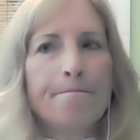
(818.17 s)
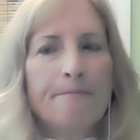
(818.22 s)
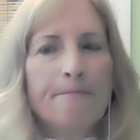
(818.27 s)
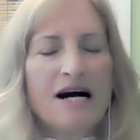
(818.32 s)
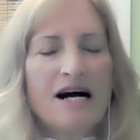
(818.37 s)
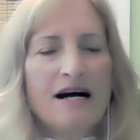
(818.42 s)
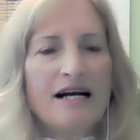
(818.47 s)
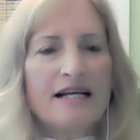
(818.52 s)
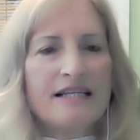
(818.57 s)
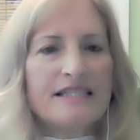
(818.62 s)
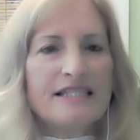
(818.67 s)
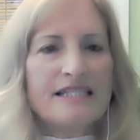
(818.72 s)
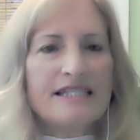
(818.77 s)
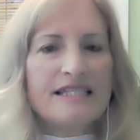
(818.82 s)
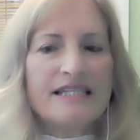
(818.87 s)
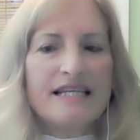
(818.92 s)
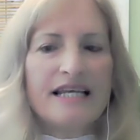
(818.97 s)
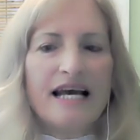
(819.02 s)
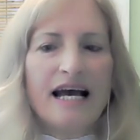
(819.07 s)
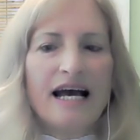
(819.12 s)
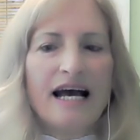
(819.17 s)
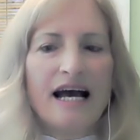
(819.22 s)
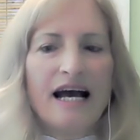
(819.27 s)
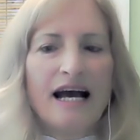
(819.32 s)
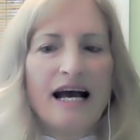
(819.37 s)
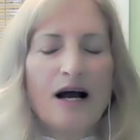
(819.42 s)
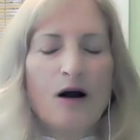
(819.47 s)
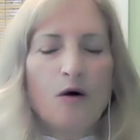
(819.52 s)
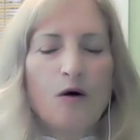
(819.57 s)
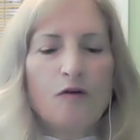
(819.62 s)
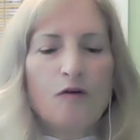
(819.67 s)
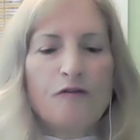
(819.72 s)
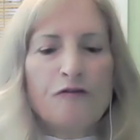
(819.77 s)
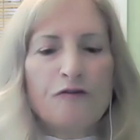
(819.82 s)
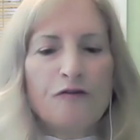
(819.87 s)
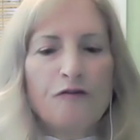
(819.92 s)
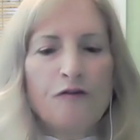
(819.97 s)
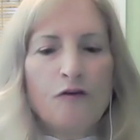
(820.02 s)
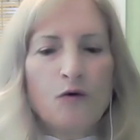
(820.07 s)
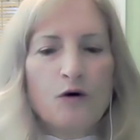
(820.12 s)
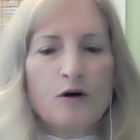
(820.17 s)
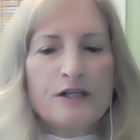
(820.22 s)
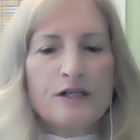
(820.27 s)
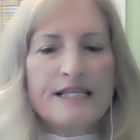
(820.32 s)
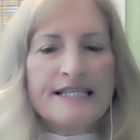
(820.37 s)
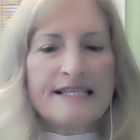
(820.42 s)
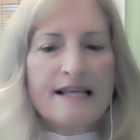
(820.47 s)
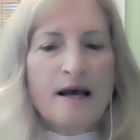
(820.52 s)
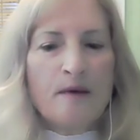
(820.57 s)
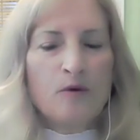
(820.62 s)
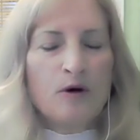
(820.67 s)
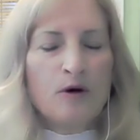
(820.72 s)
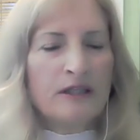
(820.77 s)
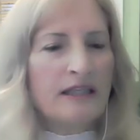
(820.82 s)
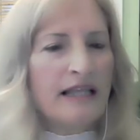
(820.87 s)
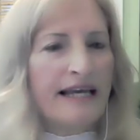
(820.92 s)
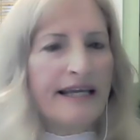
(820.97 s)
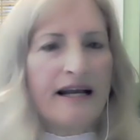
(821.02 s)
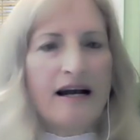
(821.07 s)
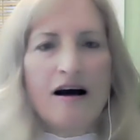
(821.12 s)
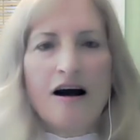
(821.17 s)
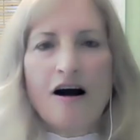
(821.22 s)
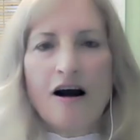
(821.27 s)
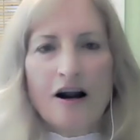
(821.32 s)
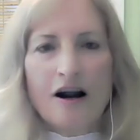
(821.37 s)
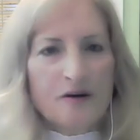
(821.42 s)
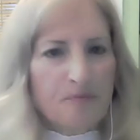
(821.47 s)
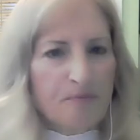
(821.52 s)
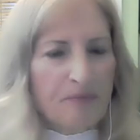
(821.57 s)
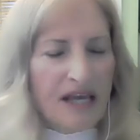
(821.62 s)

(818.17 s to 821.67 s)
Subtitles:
But for someone like a heart